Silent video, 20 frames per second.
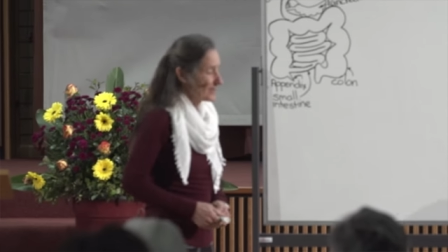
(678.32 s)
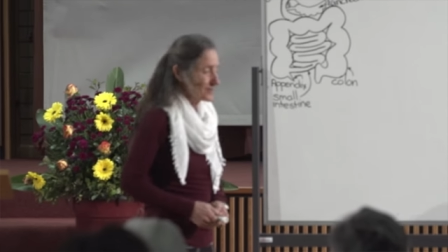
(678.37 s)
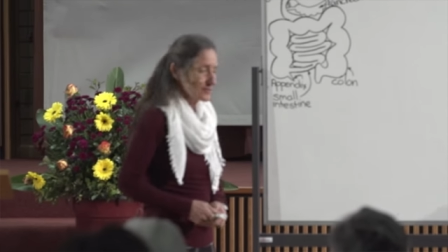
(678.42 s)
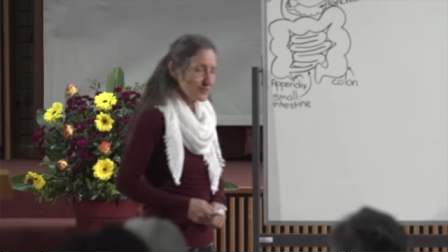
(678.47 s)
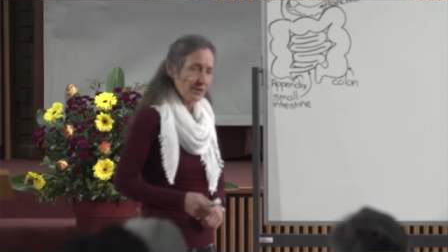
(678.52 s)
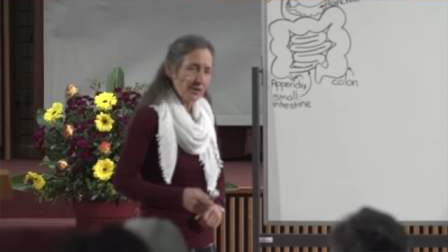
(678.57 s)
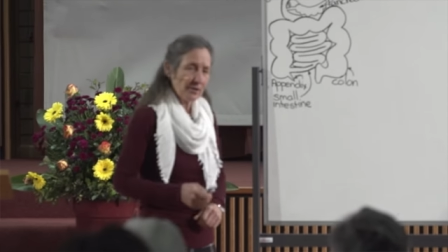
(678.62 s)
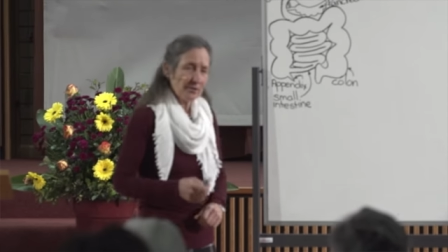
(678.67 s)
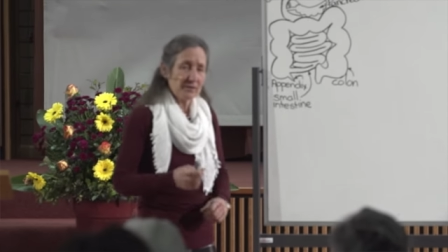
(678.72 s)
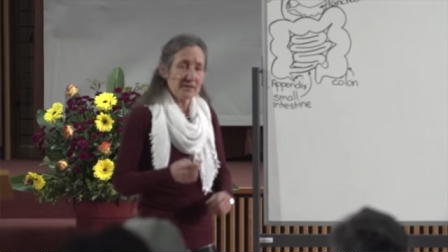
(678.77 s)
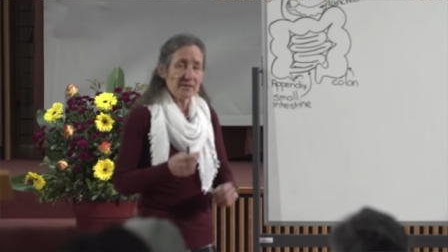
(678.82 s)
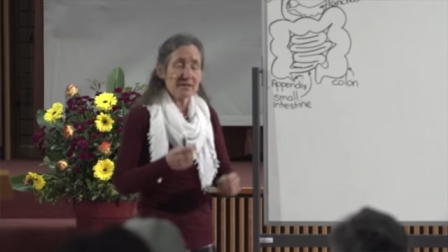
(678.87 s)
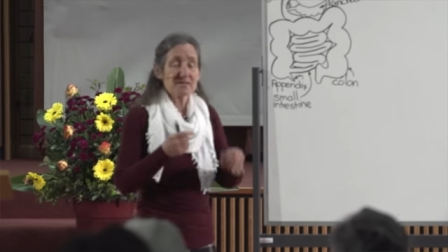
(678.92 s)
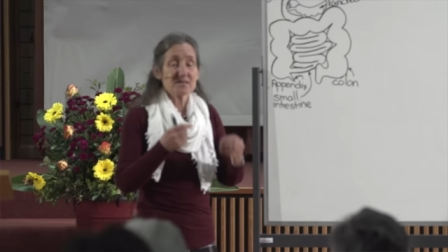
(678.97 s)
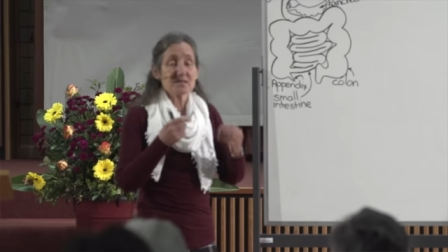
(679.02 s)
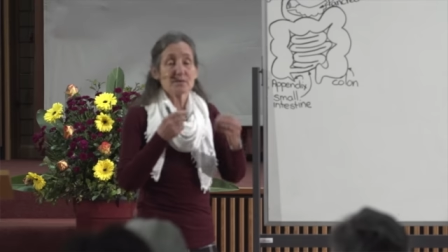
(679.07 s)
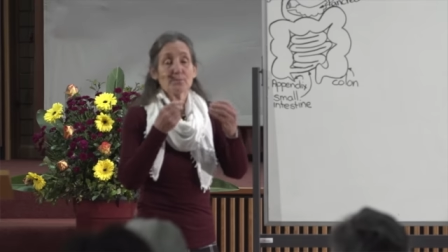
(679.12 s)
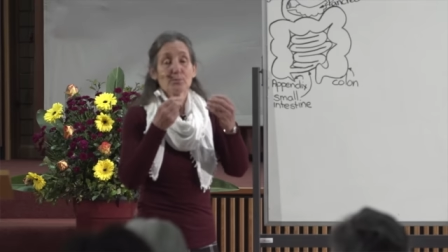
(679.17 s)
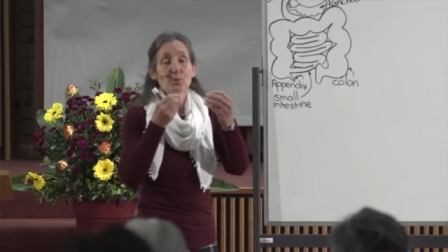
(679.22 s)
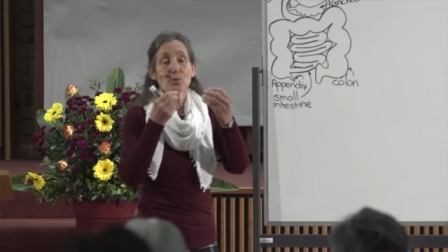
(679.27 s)
So
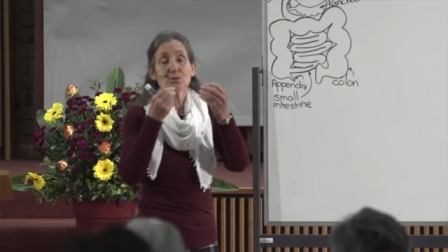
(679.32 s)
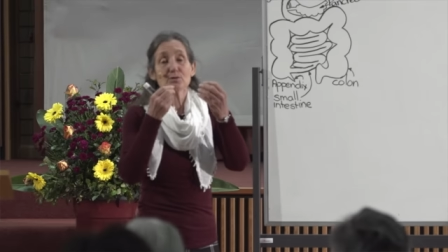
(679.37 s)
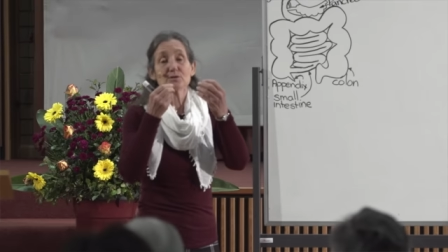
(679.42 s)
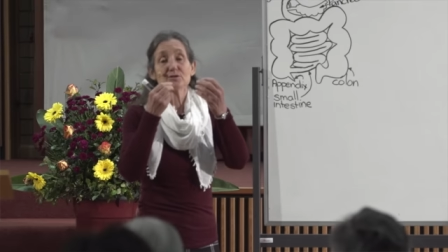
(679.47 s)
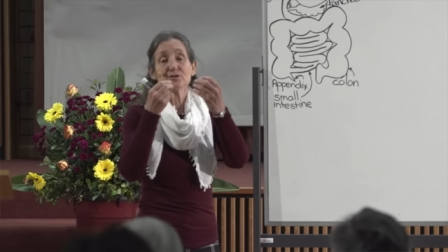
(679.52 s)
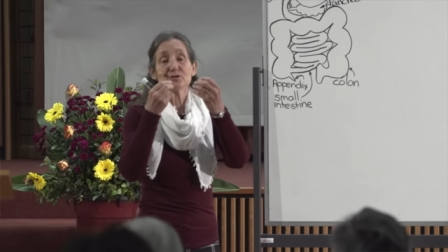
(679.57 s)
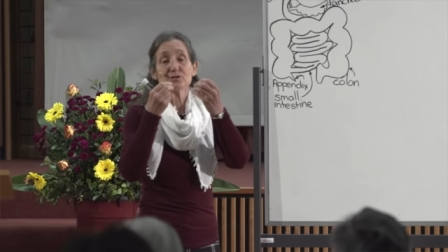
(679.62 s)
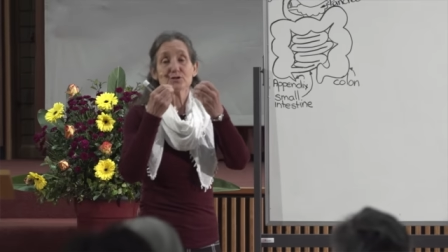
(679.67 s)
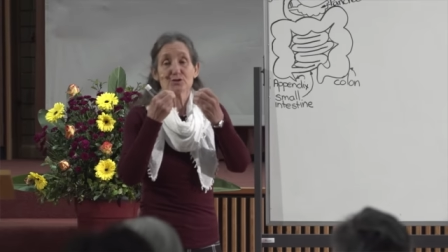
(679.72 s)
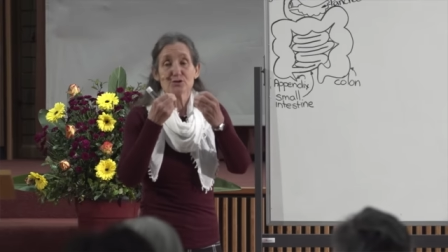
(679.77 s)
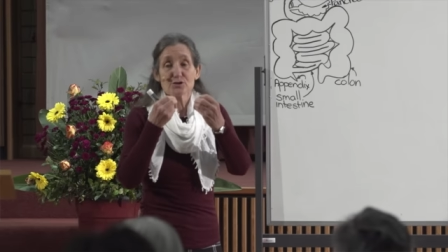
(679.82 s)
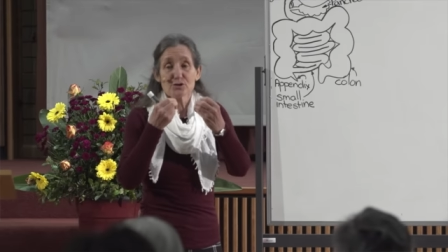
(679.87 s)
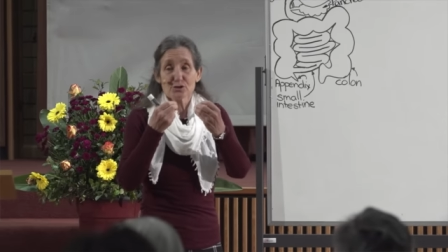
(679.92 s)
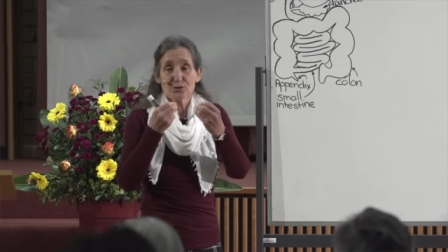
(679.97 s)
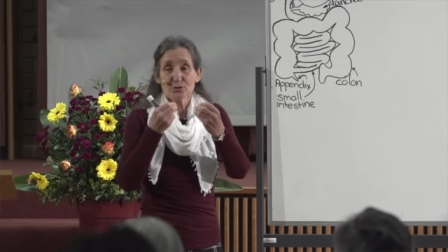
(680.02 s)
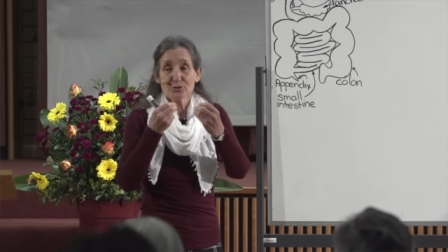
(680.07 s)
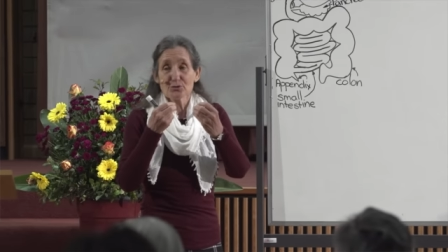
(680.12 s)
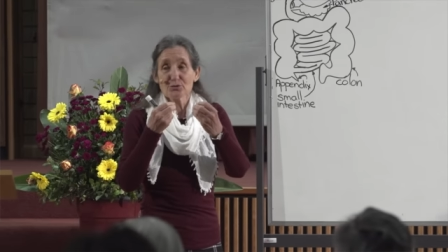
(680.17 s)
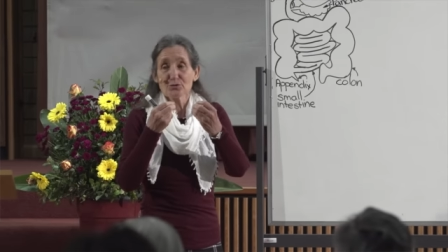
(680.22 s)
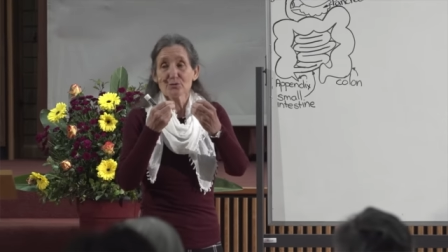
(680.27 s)
it's important to
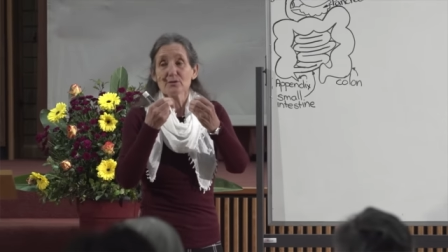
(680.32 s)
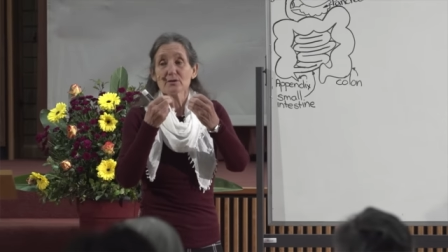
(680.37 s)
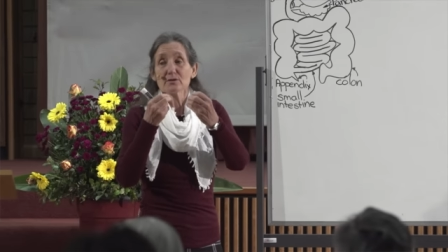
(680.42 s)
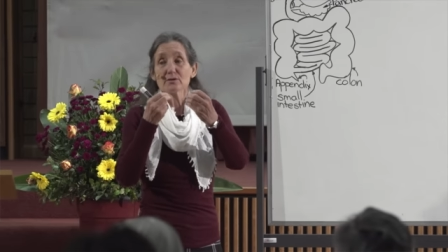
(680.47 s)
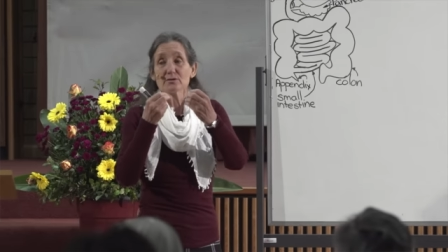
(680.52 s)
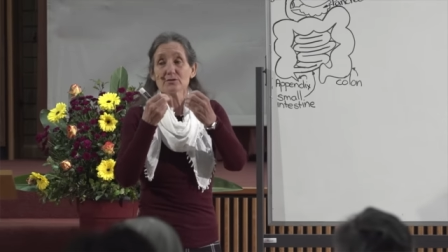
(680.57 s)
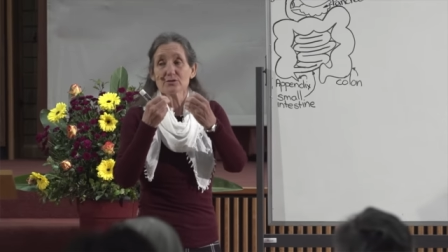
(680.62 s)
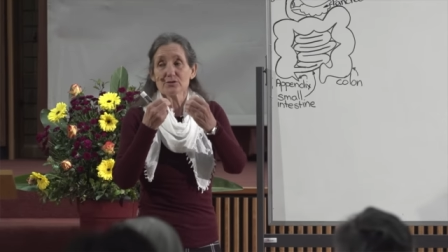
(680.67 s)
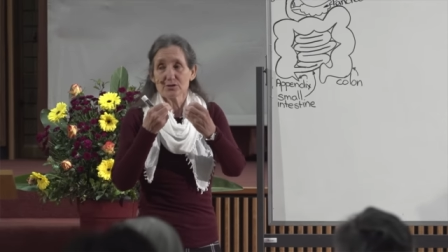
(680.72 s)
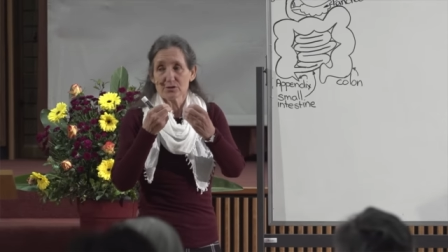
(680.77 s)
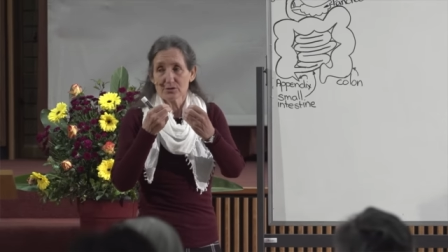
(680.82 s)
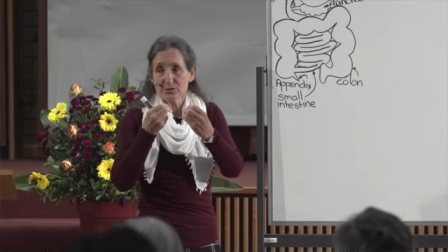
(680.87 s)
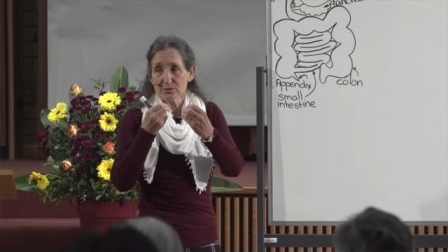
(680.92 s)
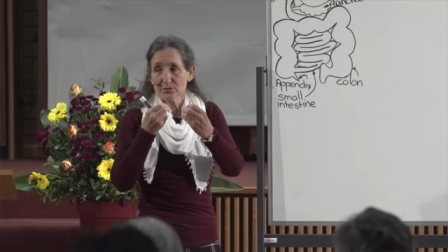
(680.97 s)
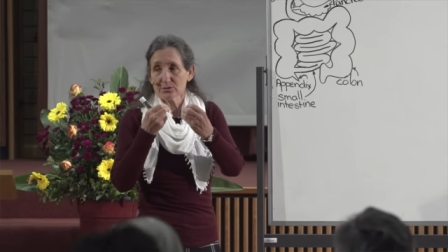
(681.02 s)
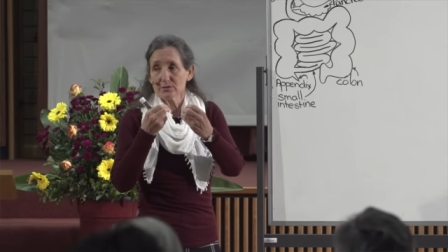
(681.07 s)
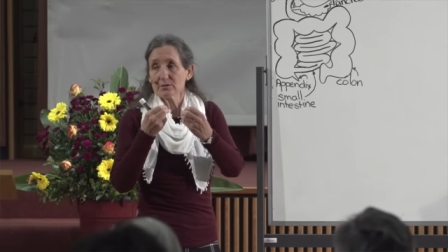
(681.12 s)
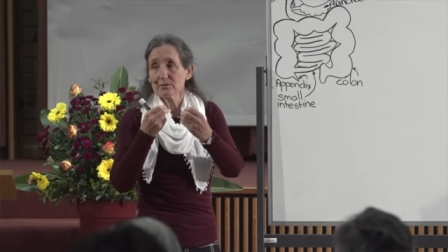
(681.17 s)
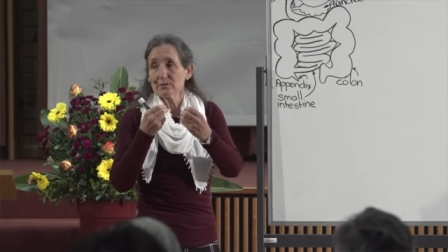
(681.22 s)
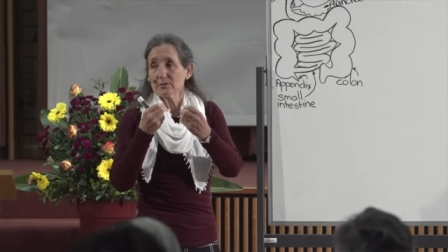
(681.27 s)
chew,
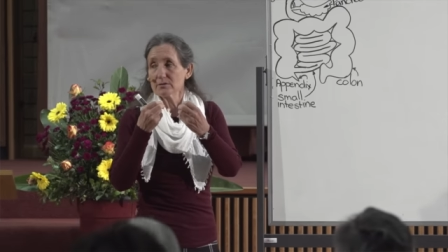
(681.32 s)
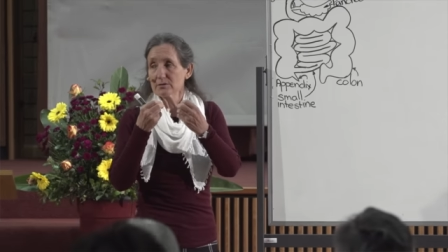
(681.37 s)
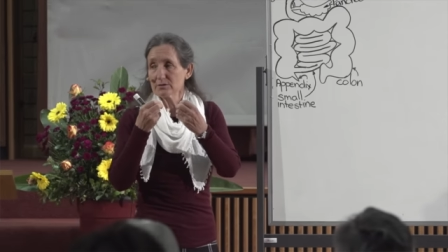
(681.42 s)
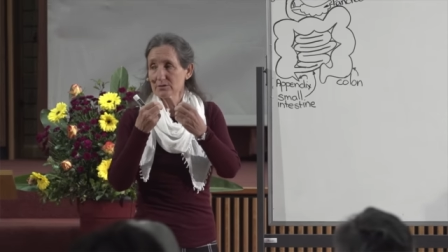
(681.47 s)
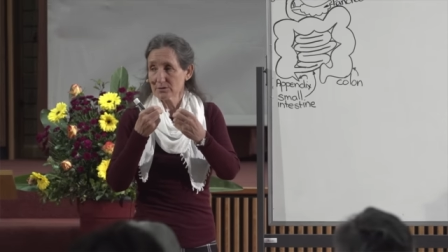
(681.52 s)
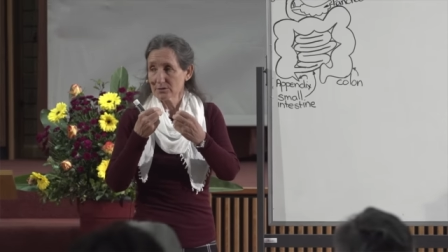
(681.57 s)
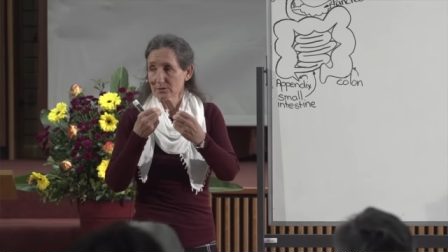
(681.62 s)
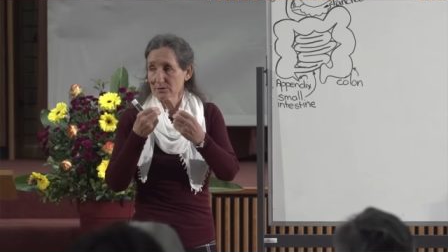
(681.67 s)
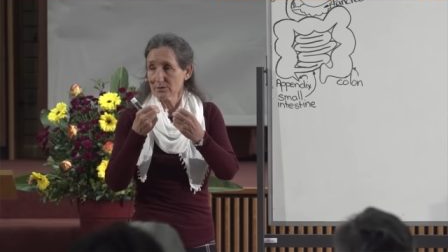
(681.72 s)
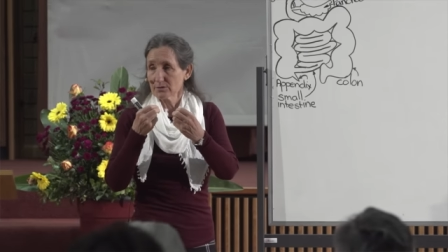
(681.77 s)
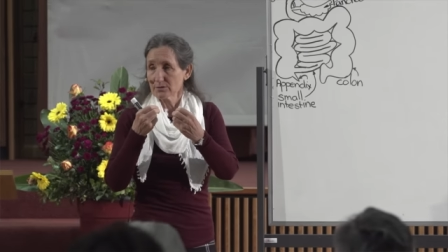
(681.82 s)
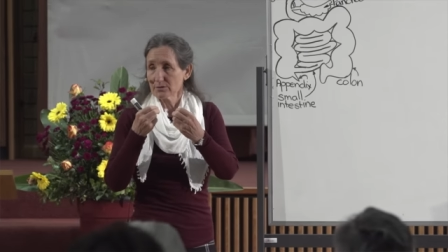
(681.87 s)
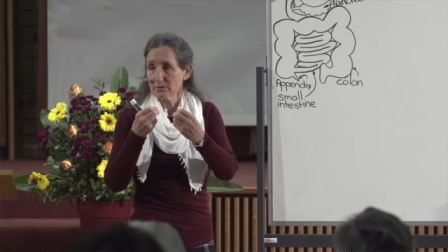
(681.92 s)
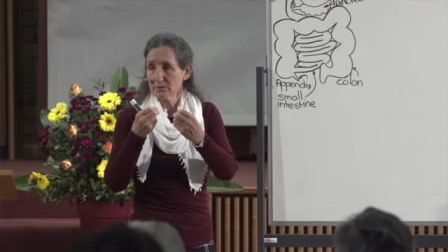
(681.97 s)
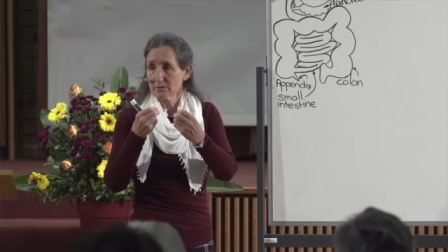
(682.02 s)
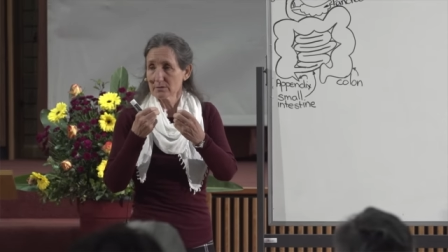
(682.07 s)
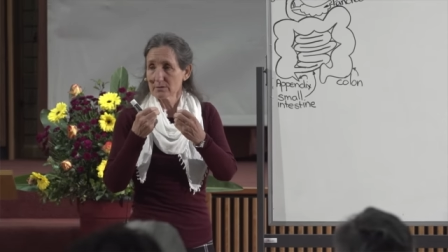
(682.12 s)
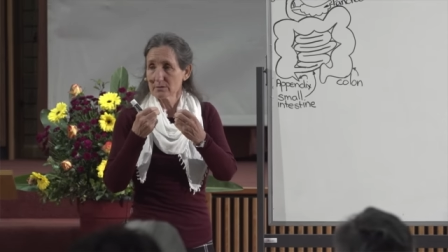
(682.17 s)
chew, chew.